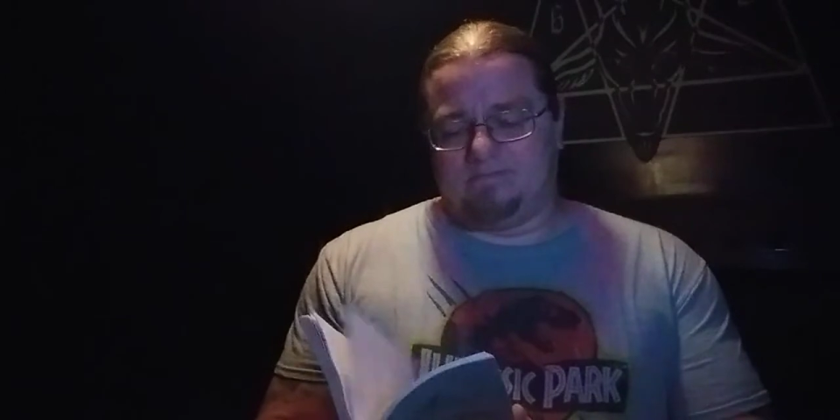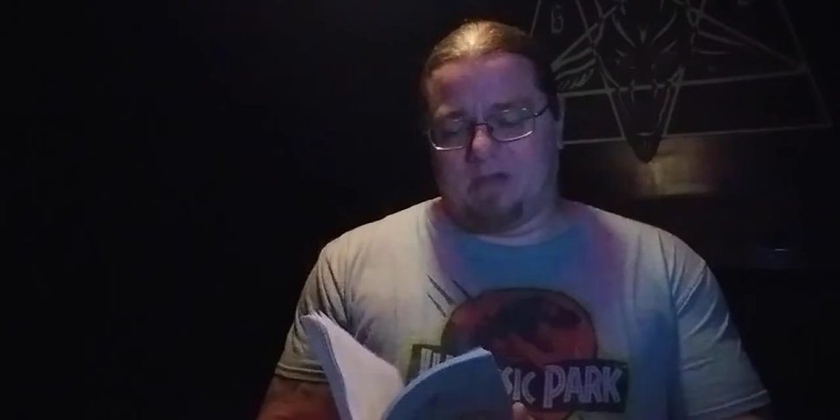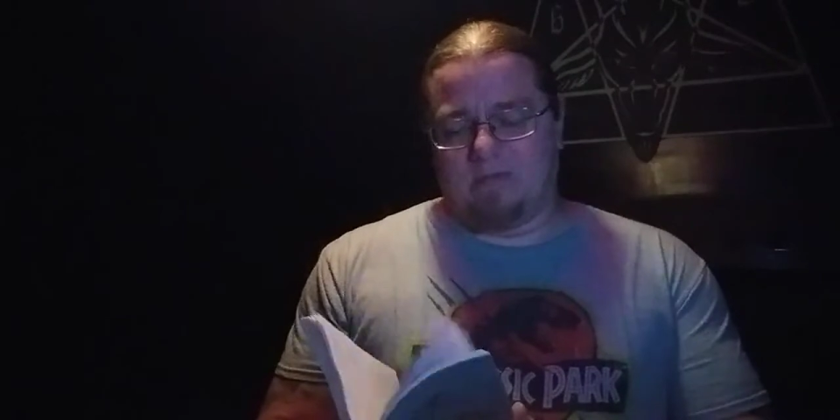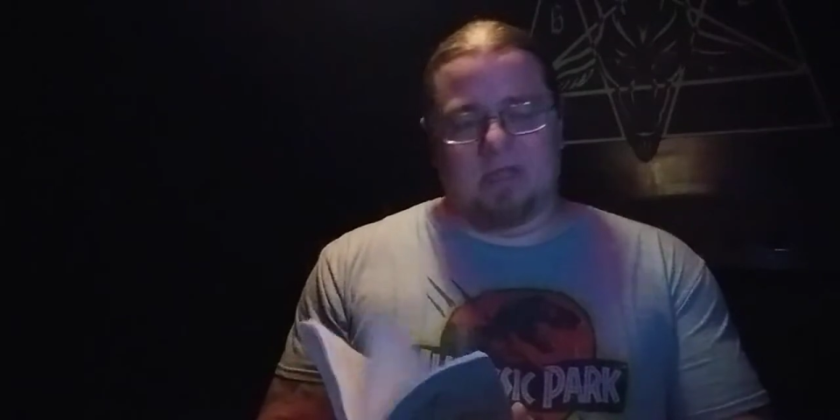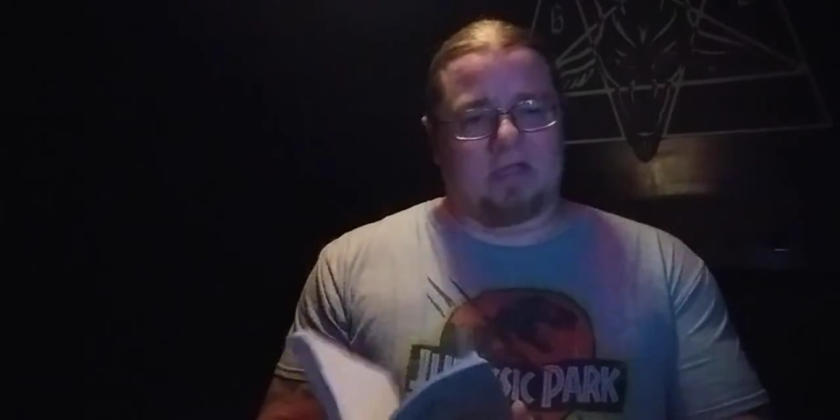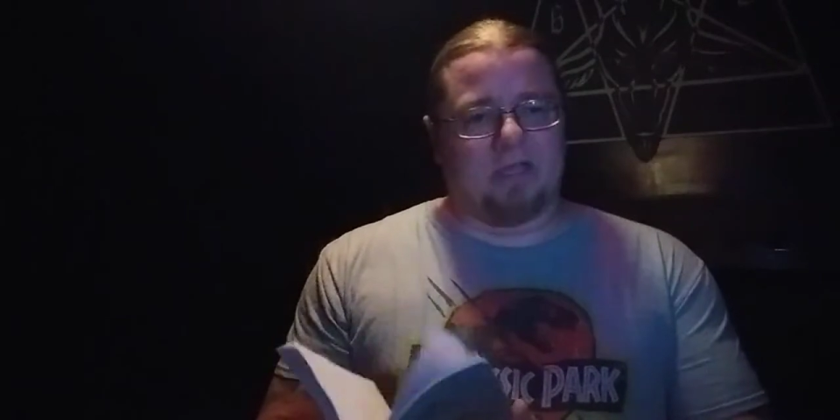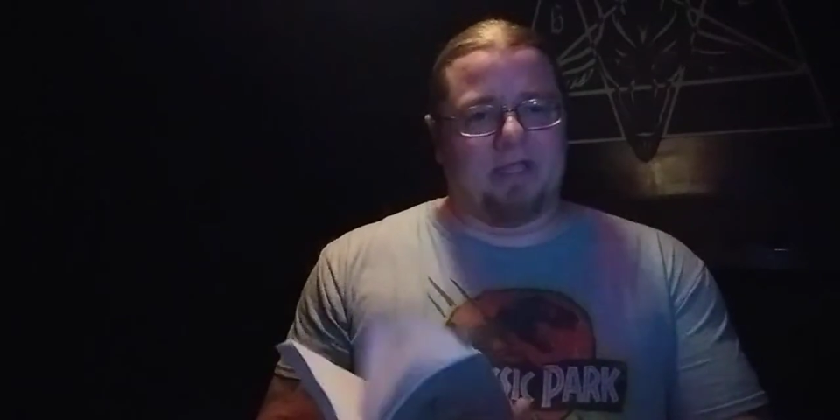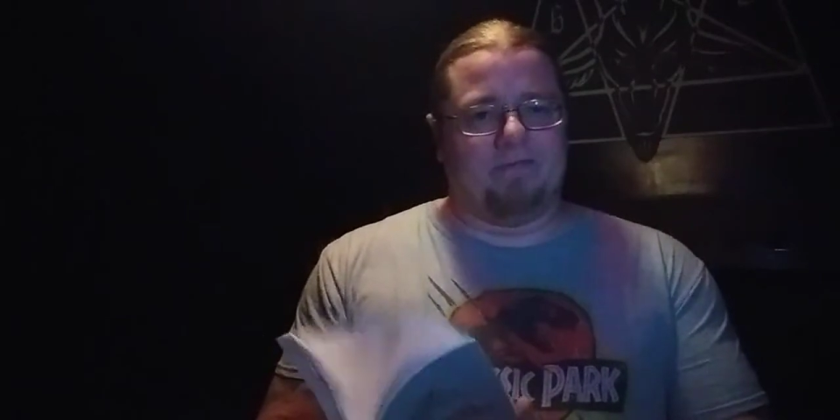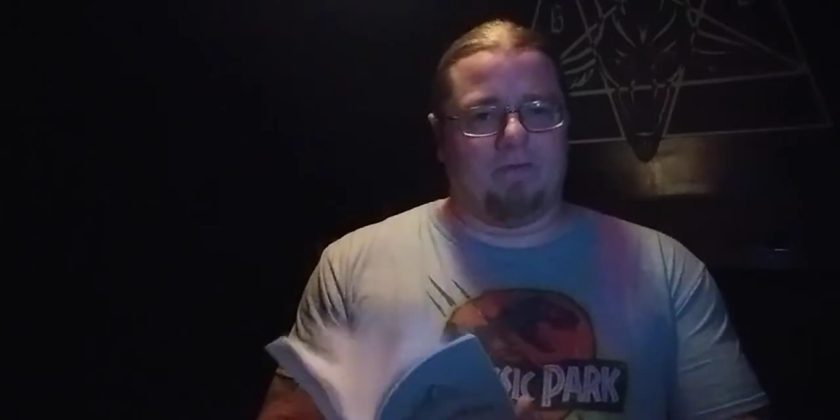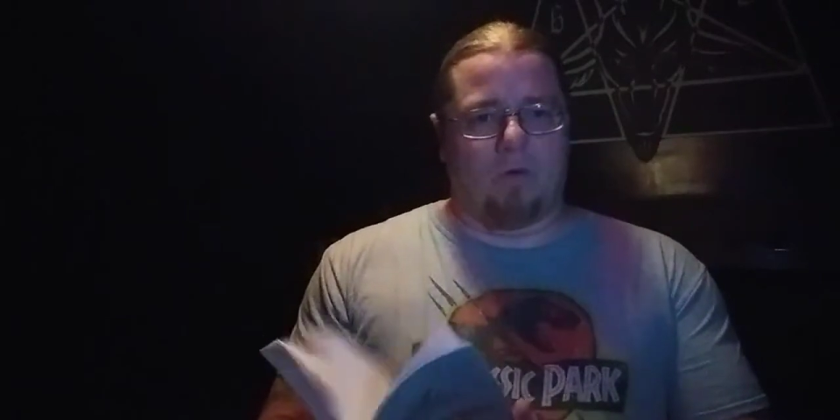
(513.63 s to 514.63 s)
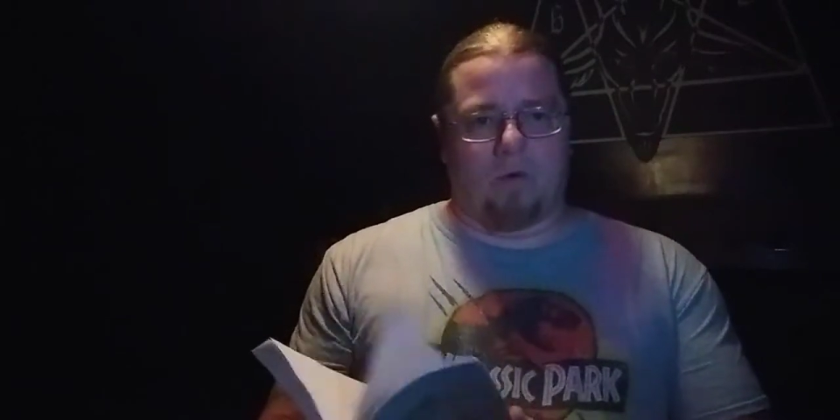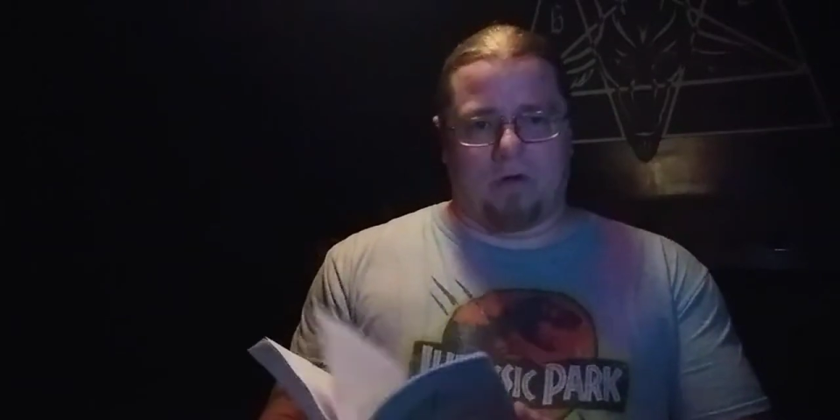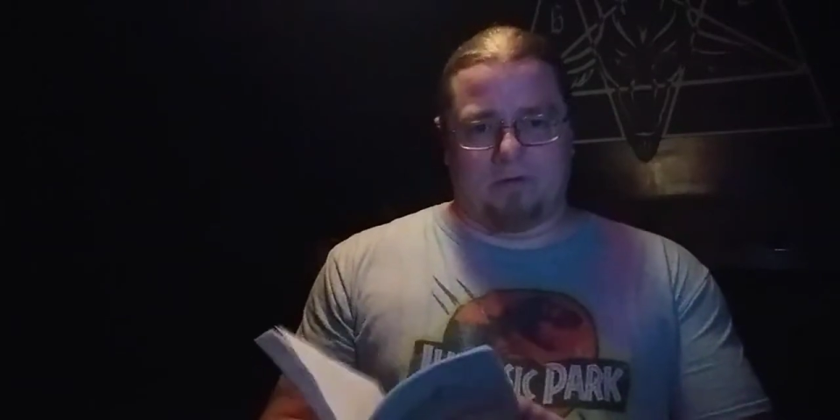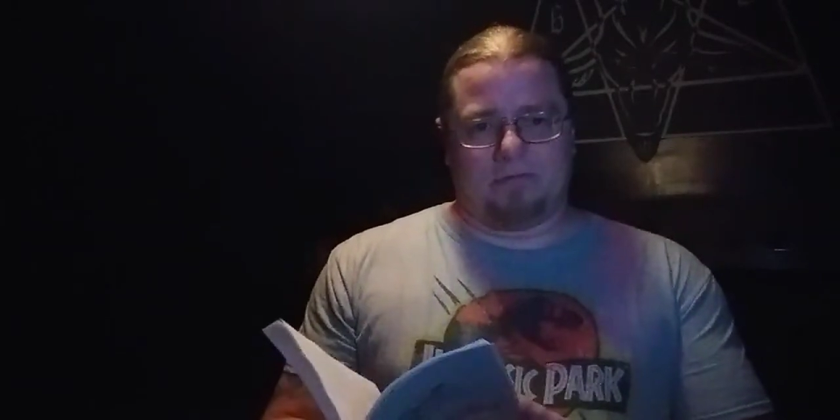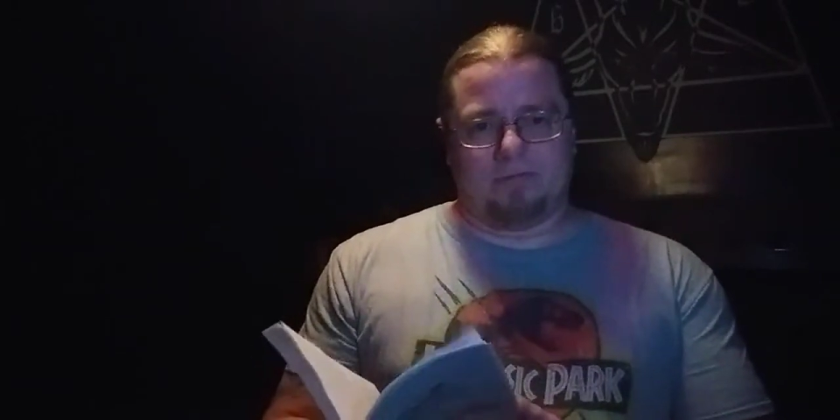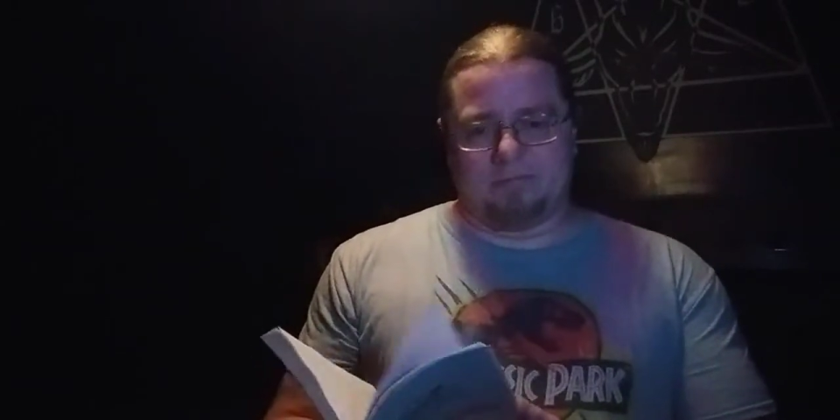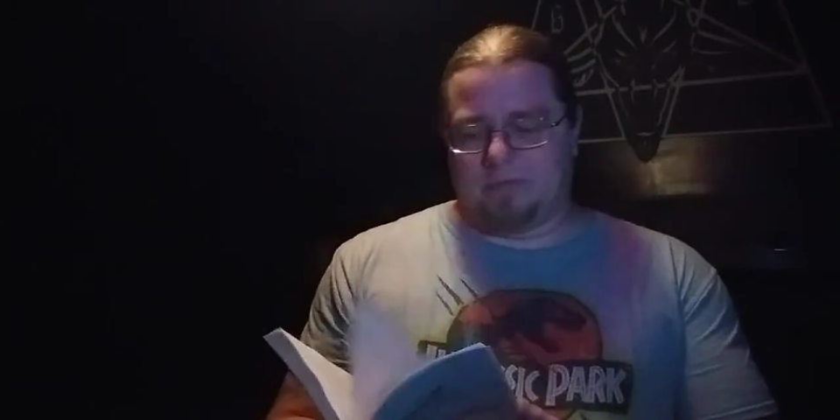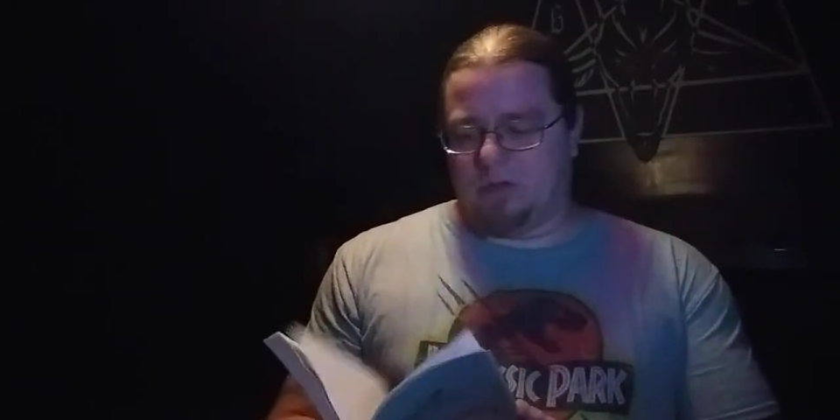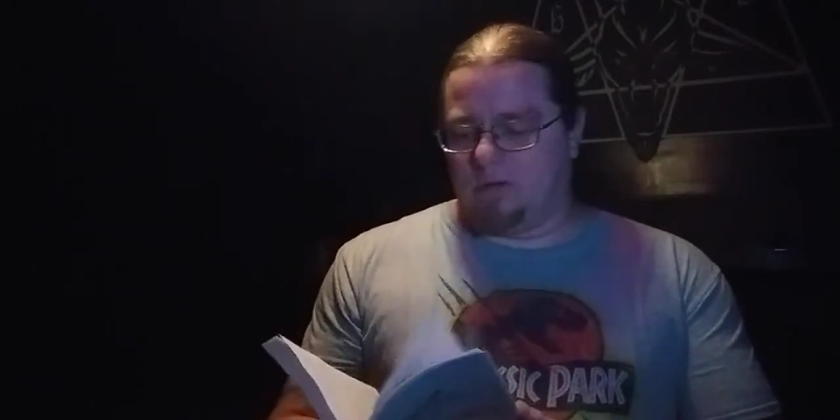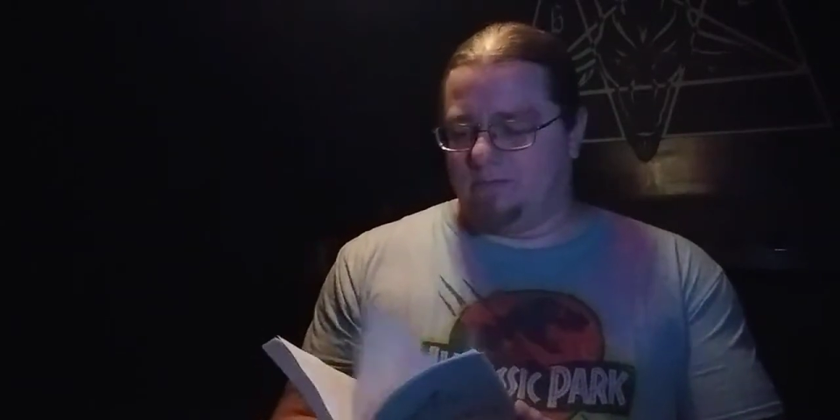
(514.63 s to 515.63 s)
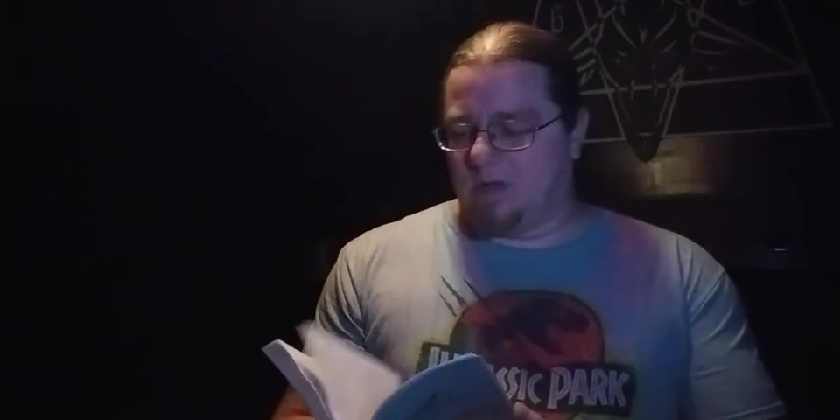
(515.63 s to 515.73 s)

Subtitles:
publicly for, you know,